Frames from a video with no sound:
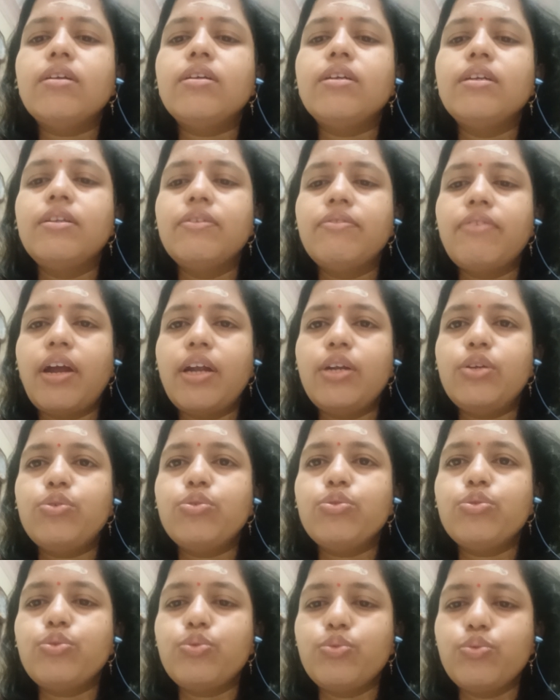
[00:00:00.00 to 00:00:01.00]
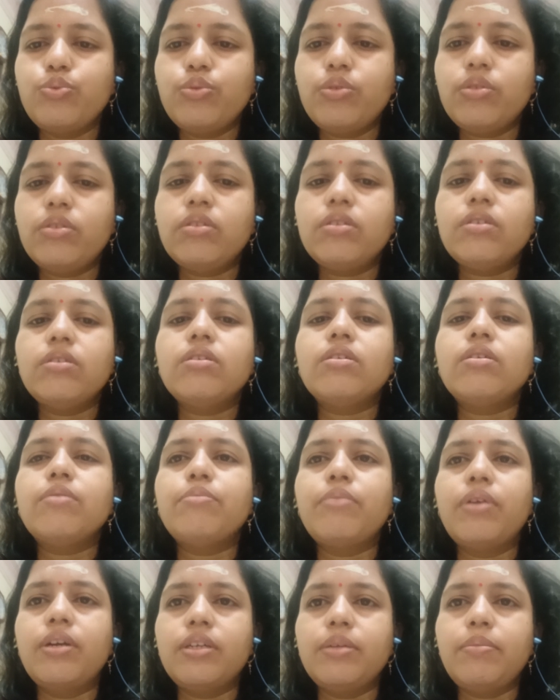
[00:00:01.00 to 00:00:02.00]
in vitro shoot
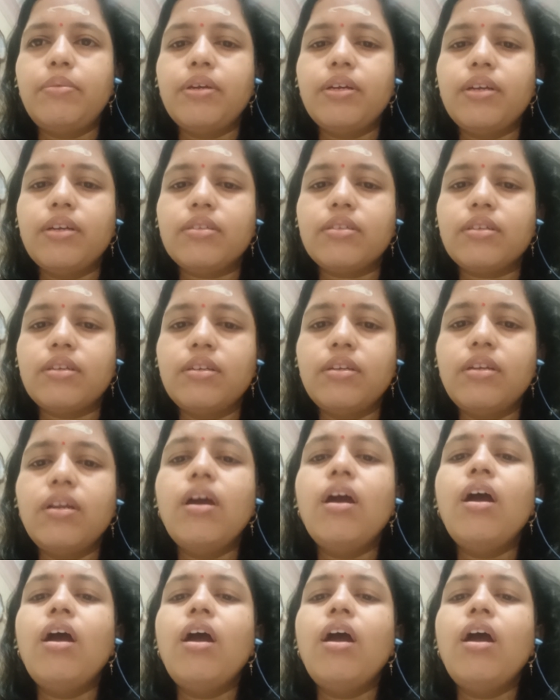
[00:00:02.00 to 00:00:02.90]
multiplication,